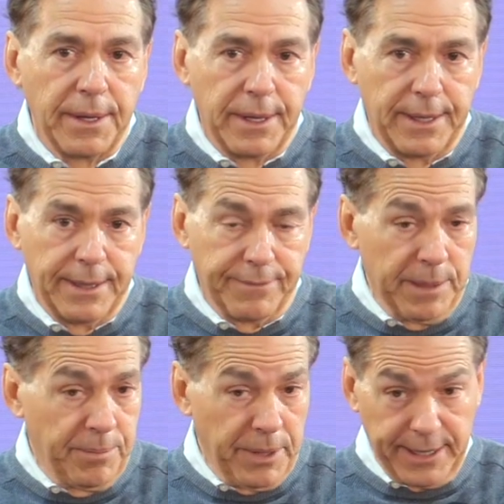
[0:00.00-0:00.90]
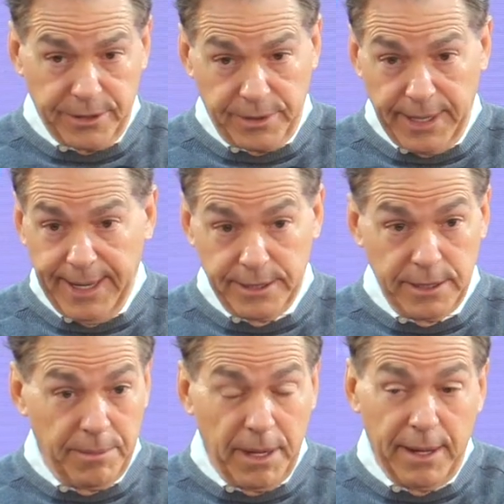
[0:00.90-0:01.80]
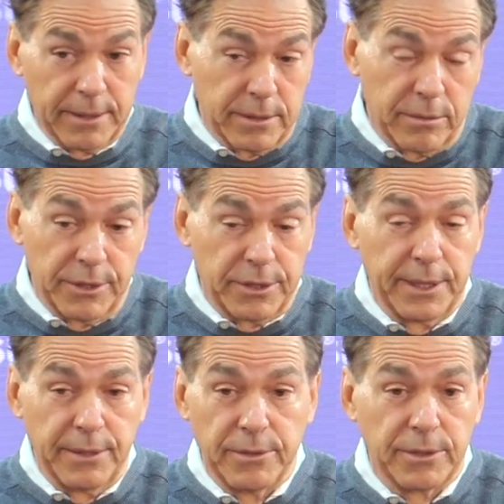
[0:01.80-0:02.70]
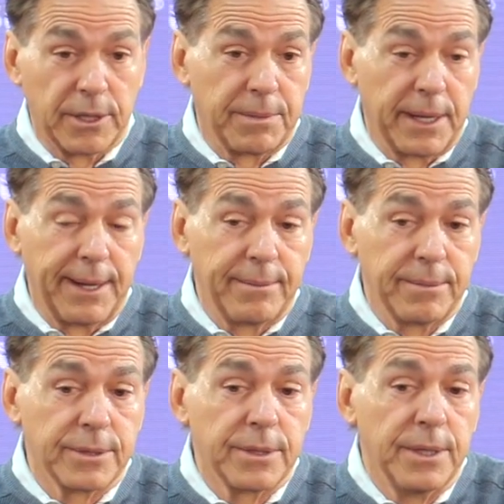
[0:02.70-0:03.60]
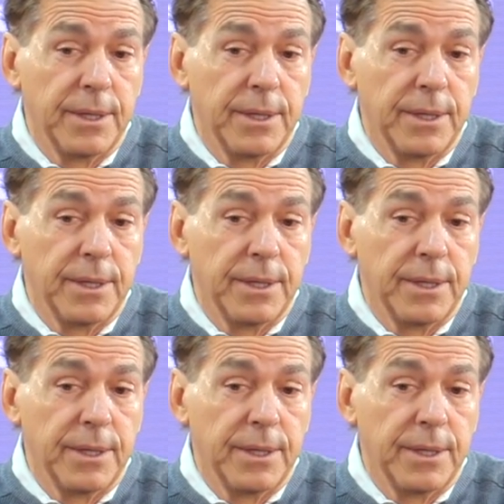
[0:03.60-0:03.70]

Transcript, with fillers: Uh, if they put extra guys in the box, which they do sometimes,